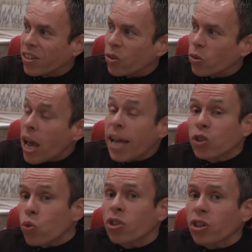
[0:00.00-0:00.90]
Cool.
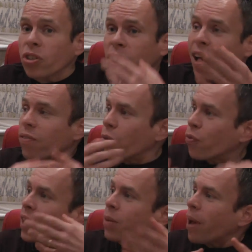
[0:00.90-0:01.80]
It's always good to have the
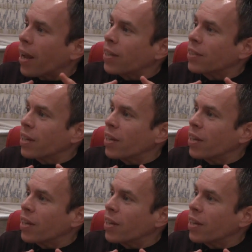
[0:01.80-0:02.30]
feedback, isn't it?